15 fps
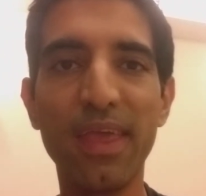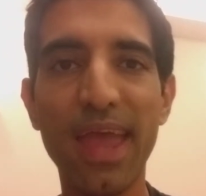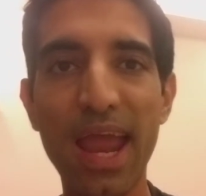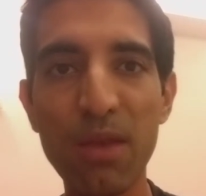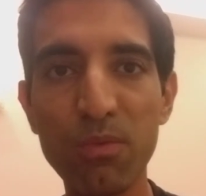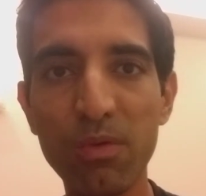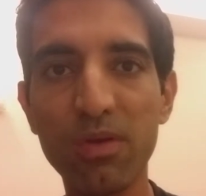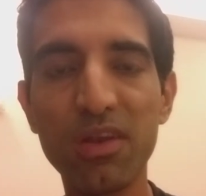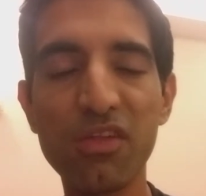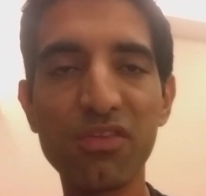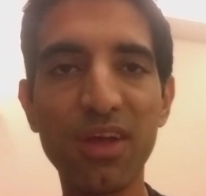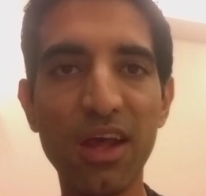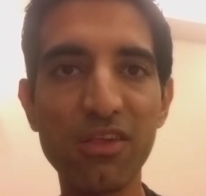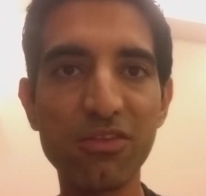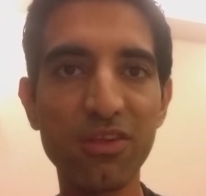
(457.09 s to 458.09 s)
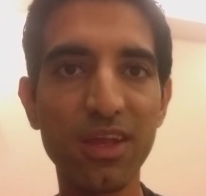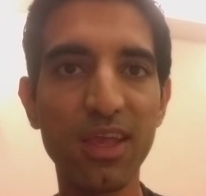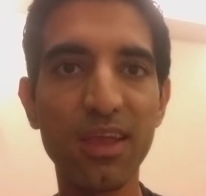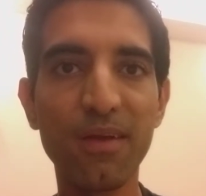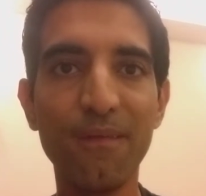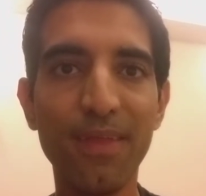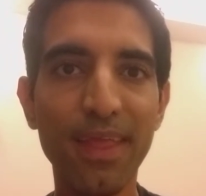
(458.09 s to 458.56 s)
and we were
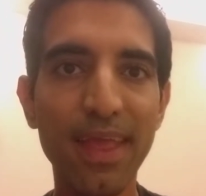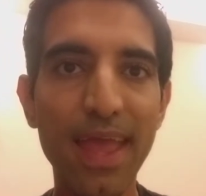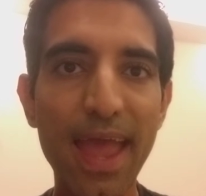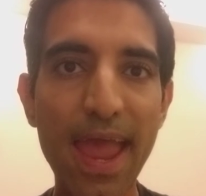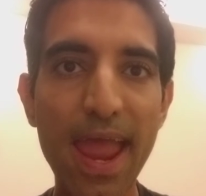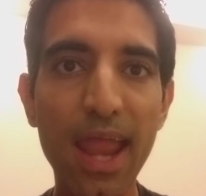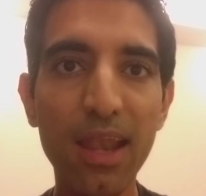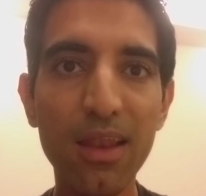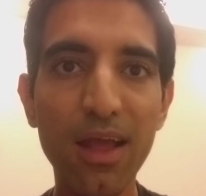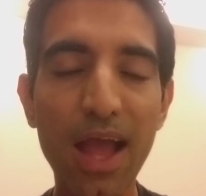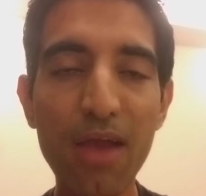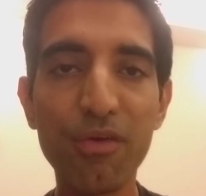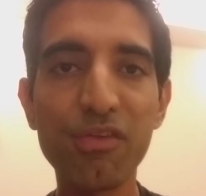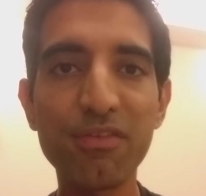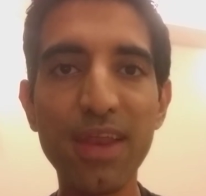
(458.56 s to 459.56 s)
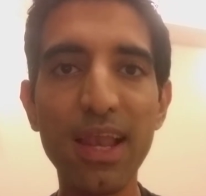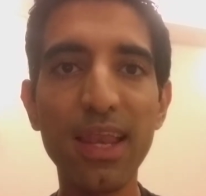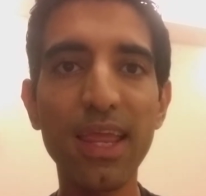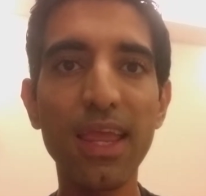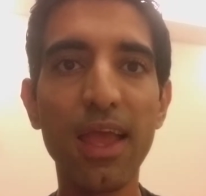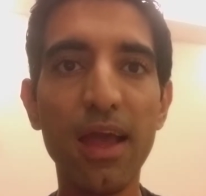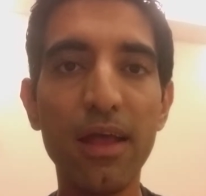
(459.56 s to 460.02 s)
discussing, and I was
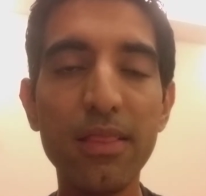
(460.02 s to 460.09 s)
telling,